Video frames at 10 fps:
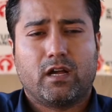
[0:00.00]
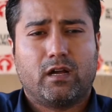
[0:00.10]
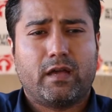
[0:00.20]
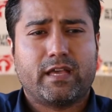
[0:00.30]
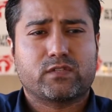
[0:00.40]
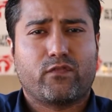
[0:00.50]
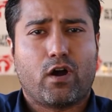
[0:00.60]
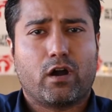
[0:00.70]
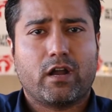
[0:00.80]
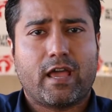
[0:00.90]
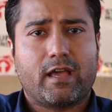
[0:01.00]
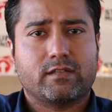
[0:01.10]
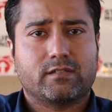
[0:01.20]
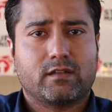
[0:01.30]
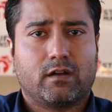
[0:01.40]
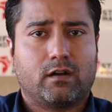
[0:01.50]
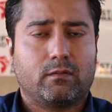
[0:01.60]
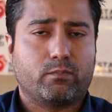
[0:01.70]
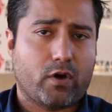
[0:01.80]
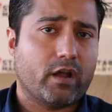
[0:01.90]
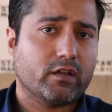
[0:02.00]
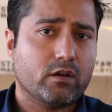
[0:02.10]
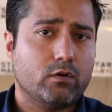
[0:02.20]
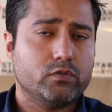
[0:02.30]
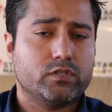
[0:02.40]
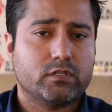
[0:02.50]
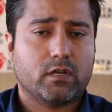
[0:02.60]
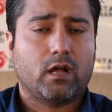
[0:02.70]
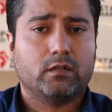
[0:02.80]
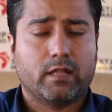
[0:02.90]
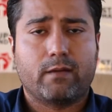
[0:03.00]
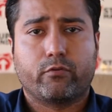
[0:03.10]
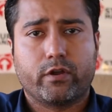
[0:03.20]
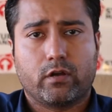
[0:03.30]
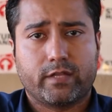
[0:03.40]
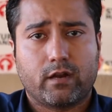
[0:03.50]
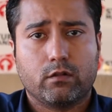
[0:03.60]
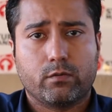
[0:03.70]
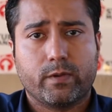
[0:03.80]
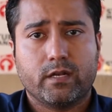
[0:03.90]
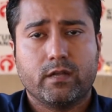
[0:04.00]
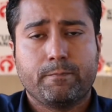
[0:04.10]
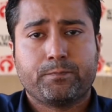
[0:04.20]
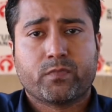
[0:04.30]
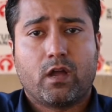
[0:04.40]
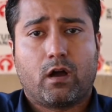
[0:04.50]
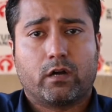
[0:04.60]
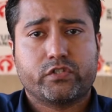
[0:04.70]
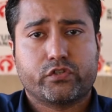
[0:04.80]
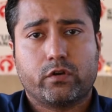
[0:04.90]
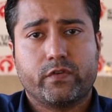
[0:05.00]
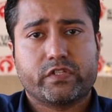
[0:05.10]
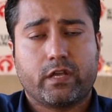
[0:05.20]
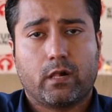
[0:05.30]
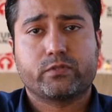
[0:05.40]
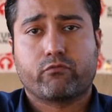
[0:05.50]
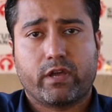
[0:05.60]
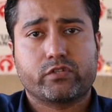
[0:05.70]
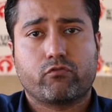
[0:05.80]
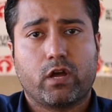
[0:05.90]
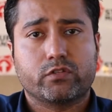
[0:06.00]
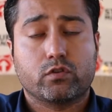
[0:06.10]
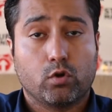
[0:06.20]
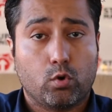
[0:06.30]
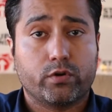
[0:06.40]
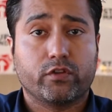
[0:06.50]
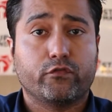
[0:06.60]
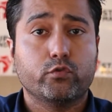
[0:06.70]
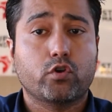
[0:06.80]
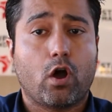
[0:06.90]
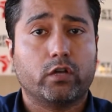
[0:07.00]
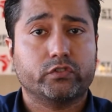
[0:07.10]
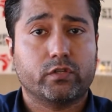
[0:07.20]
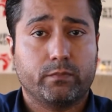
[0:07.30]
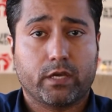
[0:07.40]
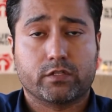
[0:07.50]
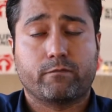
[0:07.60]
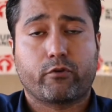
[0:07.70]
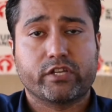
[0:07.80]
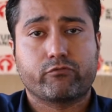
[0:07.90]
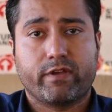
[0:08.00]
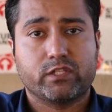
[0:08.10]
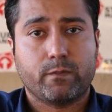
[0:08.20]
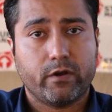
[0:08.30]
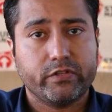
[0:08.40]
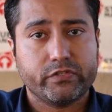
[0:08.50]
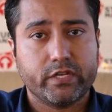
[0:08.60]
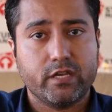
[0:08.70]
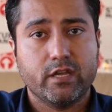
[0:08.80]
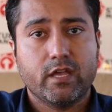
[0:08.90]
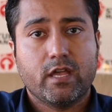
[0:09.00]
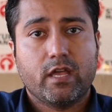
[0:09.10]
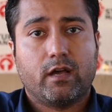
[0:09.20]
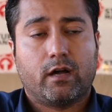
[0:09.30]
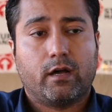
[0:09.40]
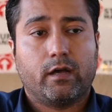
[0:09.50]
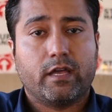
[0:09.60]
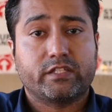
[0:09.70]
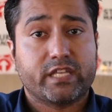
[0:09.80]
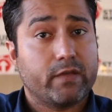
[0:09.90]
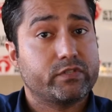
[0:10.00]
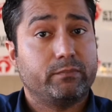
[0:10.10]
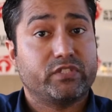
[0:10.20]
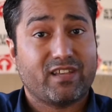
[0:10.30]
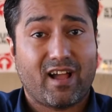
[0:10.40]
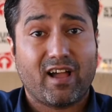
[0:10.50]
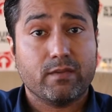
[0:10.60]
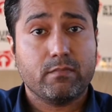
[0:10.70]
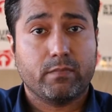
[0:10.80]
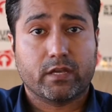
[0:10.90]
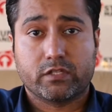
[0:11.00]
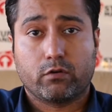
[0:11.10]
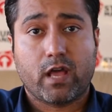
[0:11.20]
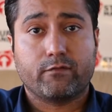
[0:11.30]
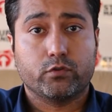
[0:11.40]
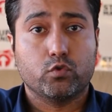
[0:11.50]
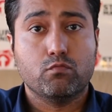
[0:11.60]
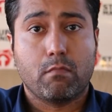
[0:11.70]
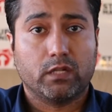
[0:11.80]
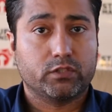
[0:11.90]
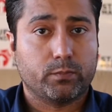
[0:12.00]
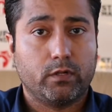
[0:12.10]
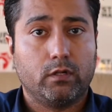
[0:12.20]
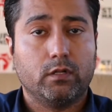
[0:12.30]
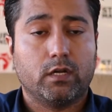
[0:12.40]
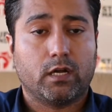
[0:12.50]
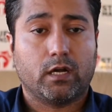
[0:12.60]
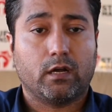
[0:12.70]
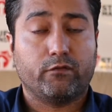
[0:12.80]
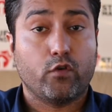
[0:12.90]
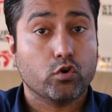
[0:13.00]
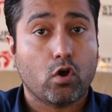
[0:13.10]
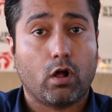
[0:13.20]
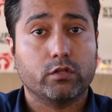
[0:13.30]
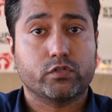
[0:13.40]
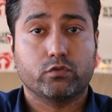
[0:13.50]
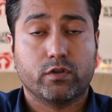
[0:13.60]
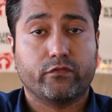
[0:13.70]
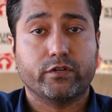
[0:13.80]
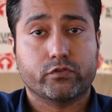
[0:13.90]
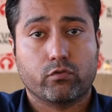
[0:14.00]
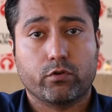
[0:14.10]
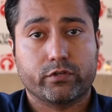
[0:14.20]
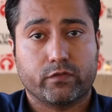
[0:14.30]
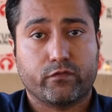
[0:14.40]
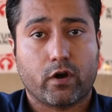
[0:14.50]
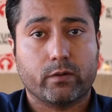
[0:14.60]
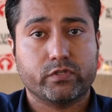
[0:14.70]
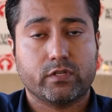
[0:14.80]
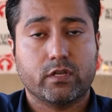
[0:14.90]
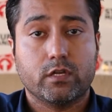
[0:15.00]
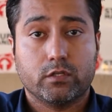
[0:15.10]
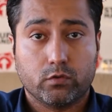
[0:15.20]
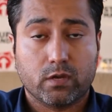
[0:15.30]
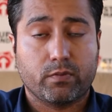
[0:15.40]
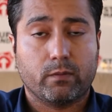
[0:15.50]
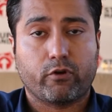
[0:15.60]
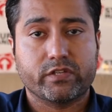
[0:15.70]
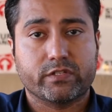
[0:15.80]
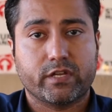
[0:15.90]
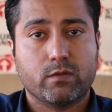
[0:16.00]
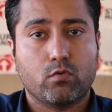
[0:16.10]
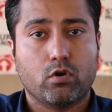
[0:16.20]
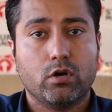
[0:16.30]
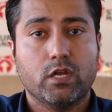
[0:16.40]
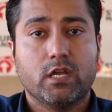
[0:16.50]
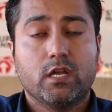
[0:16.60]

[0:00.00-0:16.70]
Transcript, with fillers: Uh, as far as our product goes, I'll elaborate on that a little bit. Our service helps restaurants lower their food cost because of price transparency. Uh, it saves them time because they don't have to do multiple uh, phone calls to different distributors and farms to compare prices anymore.